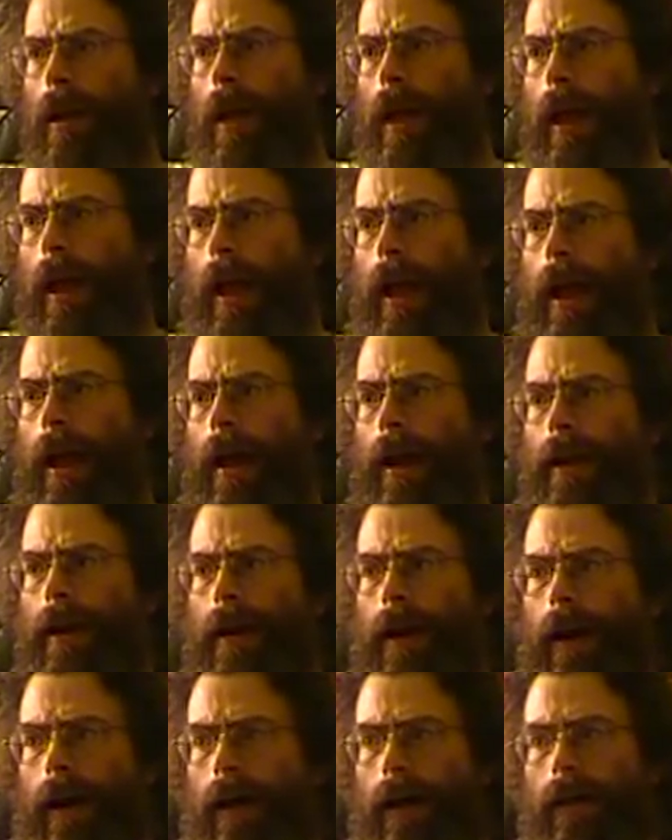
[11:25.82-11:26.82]
And,
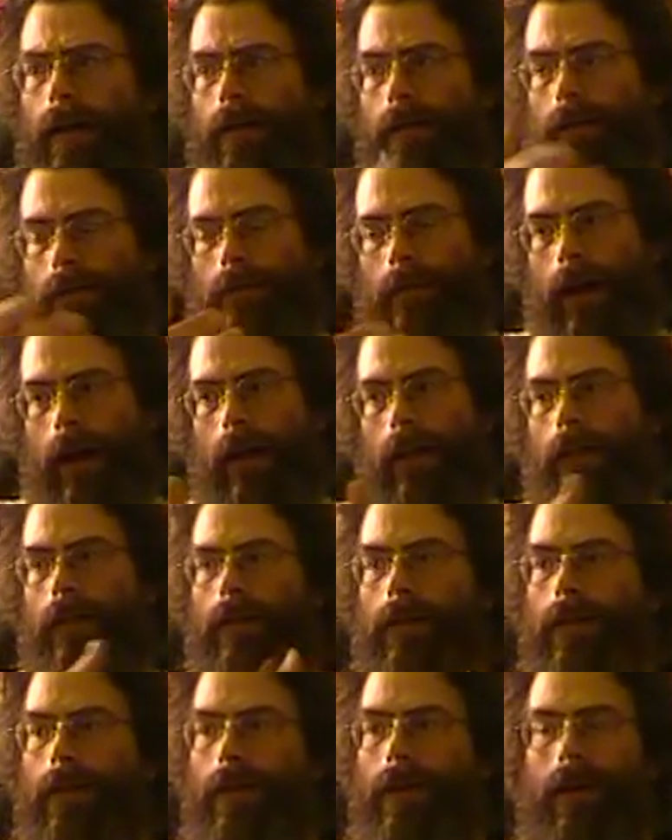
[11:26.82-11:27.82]
uh, well,
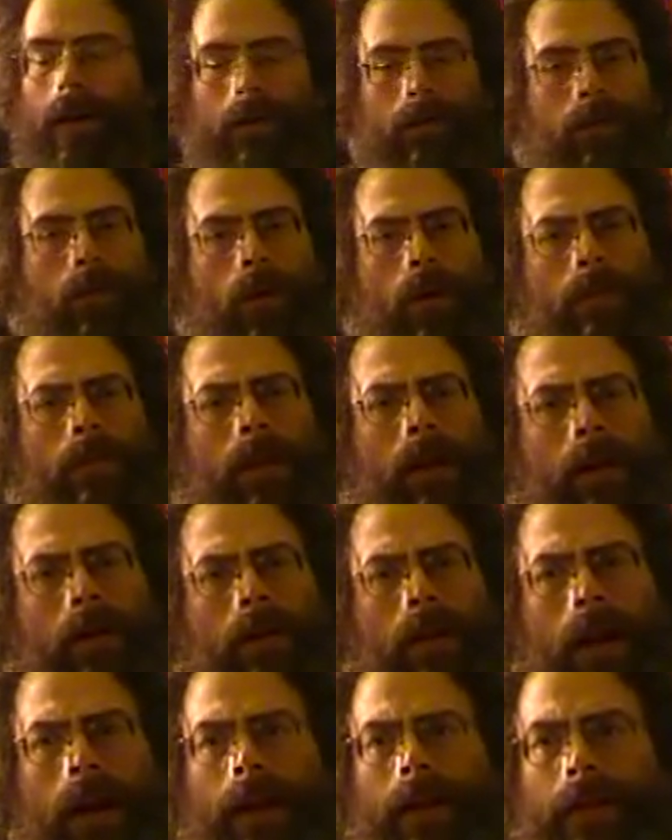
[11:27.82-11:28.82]
a four player
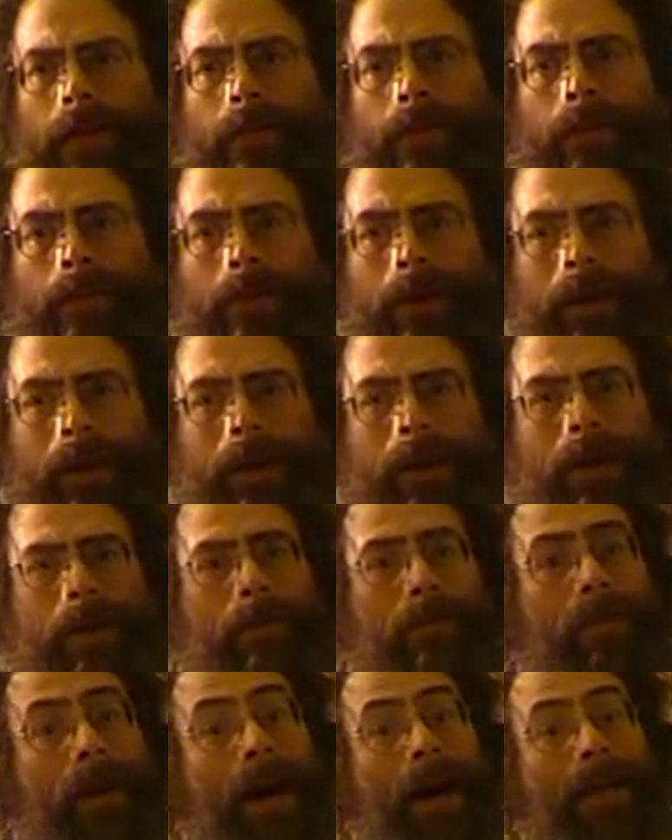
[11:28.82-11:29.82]
alliance would be
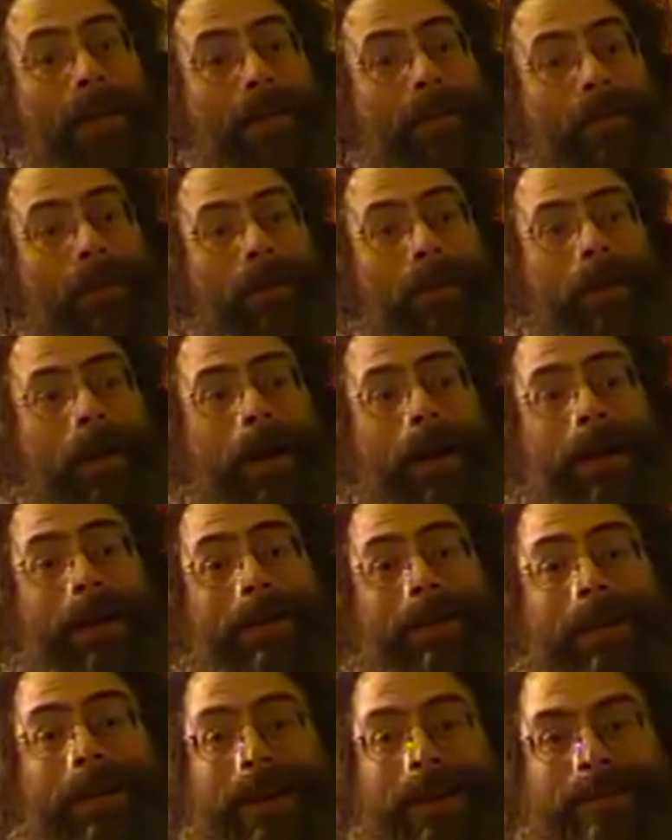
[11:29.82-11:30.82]
impossible, right?
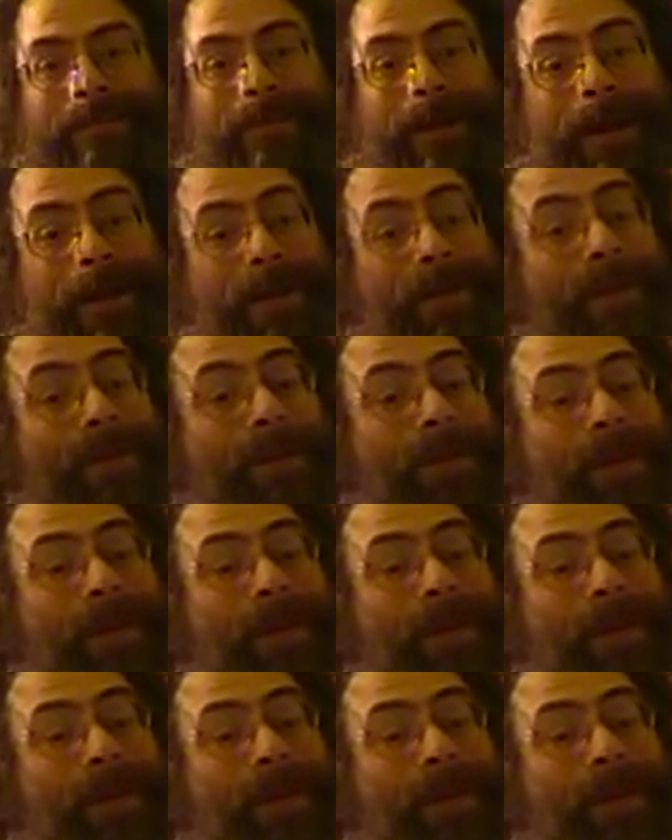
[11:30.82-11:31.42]
Because there's